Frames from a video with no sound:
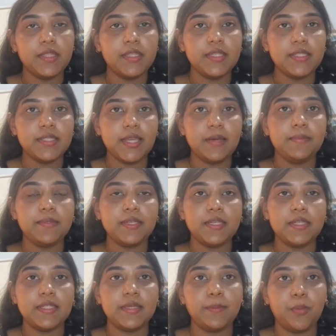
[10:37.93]
This step
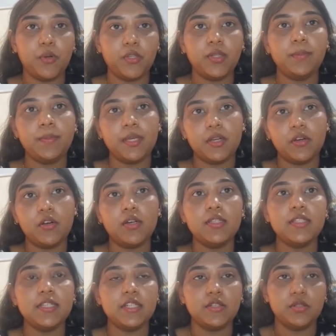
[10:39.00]
is important
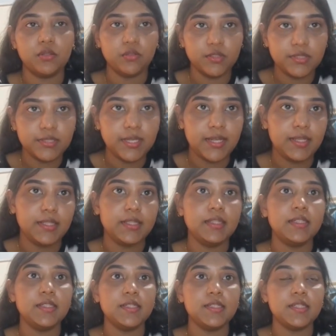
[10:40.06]
because it shows that
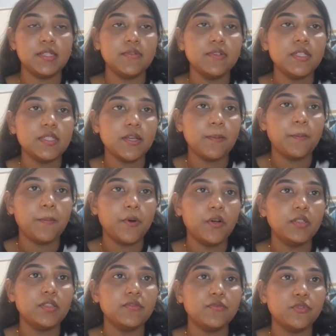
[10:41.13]
the server
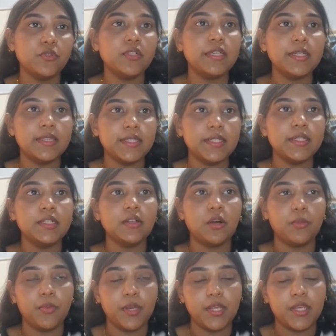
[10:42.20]
supports full internal
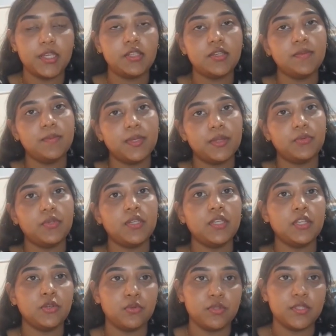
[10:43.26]
communication
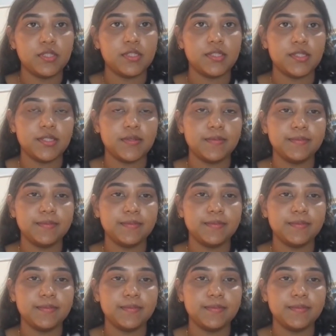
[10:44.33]
between users.